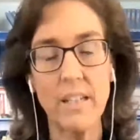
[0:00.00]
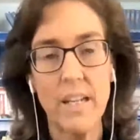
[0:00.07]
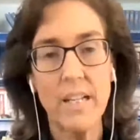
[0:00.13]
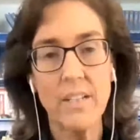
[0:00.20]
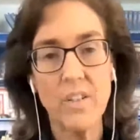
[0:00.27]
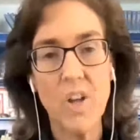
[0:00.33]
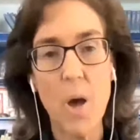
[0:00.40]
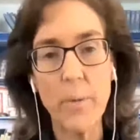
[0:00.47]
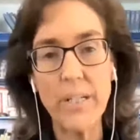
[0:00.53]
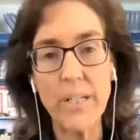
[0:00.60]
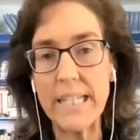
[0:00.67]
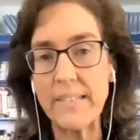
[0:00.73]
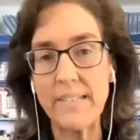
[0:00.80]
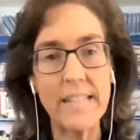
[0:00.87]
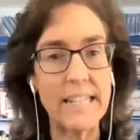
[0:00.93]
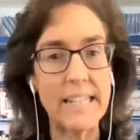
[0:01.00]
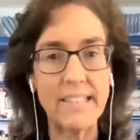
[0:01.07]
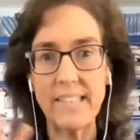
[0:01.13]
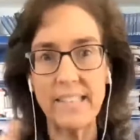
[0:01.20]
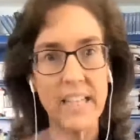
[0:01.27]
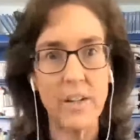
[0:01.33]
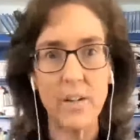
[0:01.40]
Talmud is
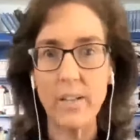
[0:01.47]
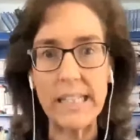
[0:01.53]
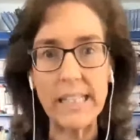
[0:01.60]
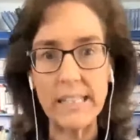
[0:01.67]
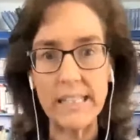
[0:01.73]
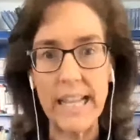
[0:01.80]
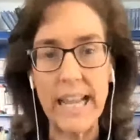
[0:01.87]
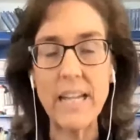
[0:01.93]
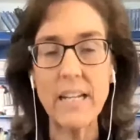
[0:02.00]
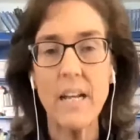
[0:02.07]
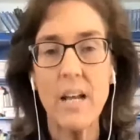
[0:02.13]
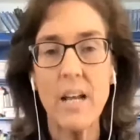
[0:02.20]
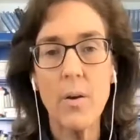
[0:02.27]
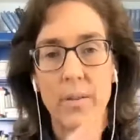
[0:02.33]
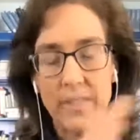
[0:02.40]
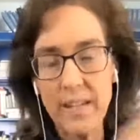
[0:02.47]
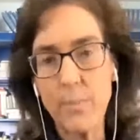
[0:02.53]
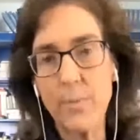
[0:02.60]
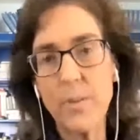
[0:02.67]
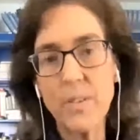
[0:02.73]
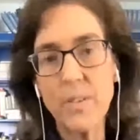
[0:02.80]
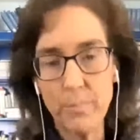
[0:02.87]
necessarily late. There
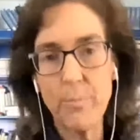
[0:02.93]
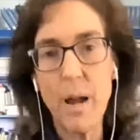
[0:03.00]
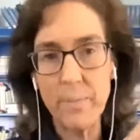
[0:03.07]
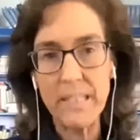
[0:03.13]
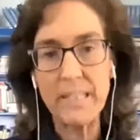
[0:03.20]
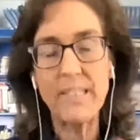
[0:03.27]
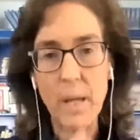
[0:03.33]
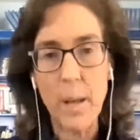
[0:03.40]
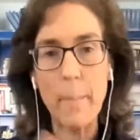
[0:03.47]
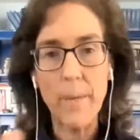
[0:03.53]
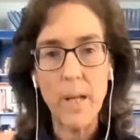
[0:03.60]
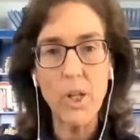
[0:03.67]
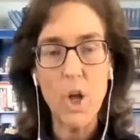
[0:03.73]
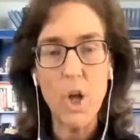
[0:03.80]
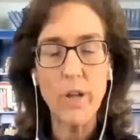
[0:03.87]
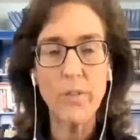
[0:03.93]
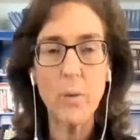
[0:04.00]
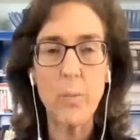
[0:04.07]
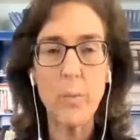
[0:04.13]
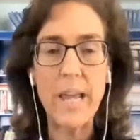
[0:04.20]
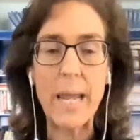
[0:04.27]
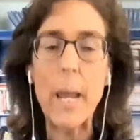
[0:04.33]
was probably some along the
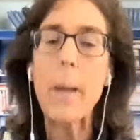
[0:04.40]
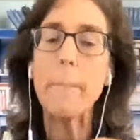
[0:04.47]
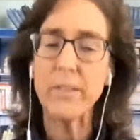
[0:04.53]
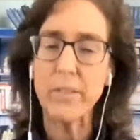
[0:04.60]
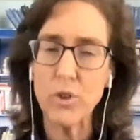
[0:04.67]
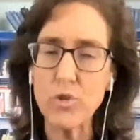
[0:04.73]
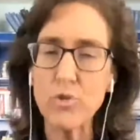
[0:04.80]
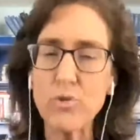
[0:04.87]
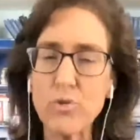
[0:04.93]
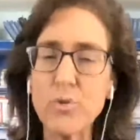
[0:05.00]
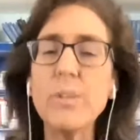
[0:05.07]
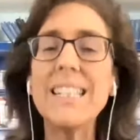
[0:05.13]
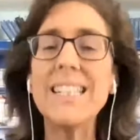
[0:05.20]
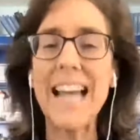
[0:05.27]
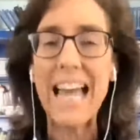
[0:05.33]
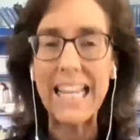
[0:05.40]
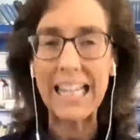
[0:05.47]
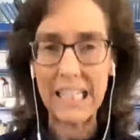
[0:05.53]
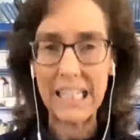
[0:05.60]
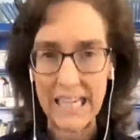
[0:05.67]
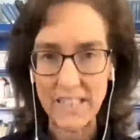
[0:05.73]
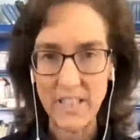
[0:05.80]
way, but the truly
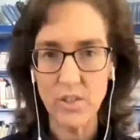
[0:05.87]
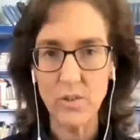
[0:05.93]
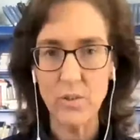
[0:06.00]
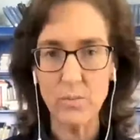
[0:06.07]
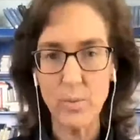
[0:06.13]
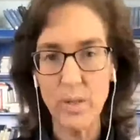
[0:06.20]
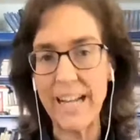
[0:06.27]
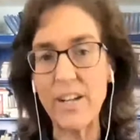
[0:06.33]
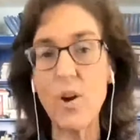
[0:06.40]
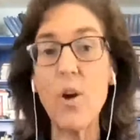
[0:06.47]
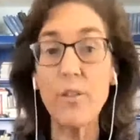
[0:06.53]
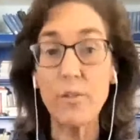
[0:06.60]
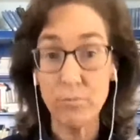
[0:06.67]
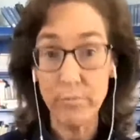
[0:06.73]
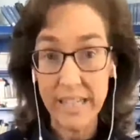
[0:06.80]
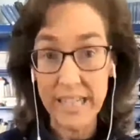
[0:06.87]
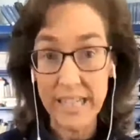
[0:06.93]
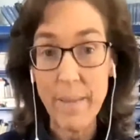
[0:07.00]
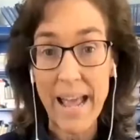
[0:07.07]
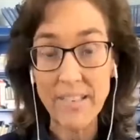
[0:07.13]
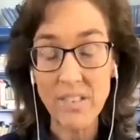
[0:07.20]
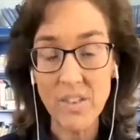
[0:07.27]
dialectical, what I call the
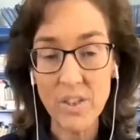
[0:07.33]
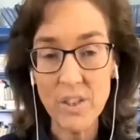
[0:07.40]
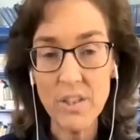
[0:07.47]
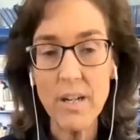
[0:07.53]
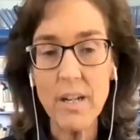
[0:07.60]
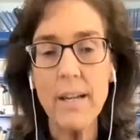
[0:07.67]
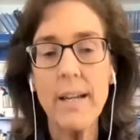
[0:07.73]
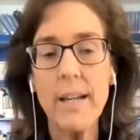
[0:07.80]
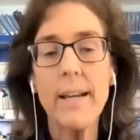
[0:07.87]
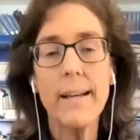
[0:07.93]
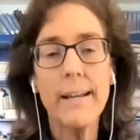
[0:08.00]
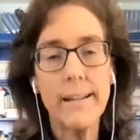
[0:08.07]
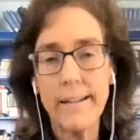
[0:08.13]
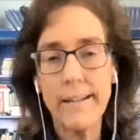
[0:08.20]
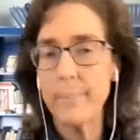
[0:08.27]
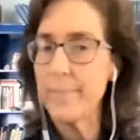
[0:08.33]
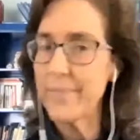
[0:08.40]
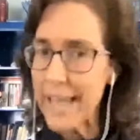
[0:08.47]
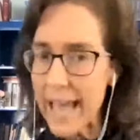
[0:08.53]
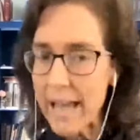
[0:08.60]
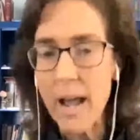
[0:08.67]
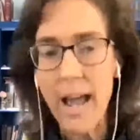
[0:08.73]
ringmaster,
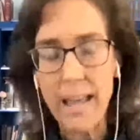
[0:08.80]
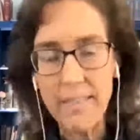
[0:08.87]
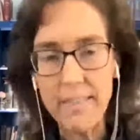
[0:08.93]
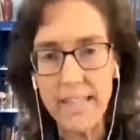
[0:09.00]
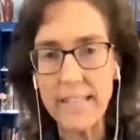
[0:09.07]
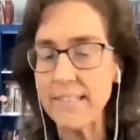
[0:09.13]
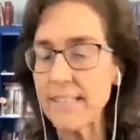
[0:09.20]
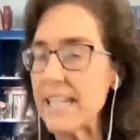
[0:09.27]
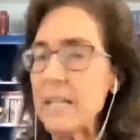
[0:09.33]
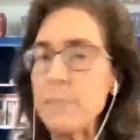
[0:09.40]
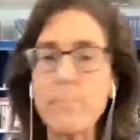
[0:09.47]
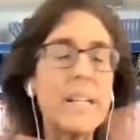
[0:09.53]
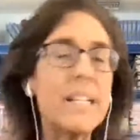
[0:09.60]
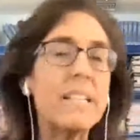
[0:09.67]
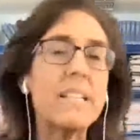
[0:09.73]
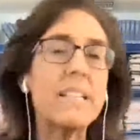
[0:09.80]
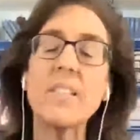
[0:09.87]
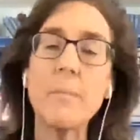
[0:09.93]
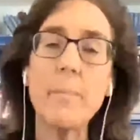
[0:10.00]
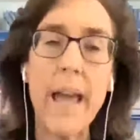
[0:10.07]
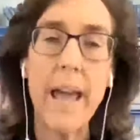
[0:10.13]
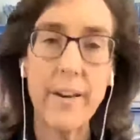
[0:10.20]
that I think is late, but it doesn't
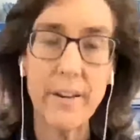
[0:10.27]
matter.